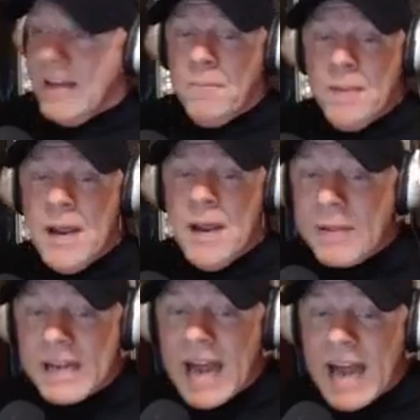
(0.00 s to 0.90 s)
People
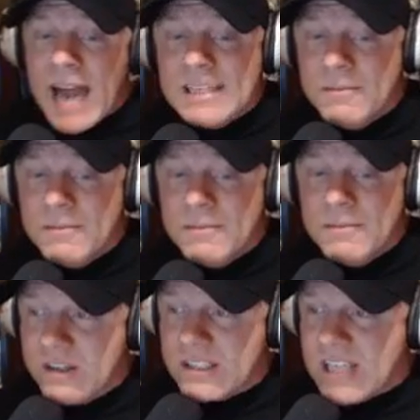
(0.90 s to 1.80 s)
been asking me
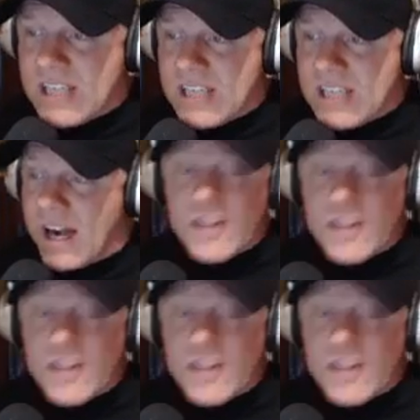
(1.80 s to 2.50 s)
for the shirt.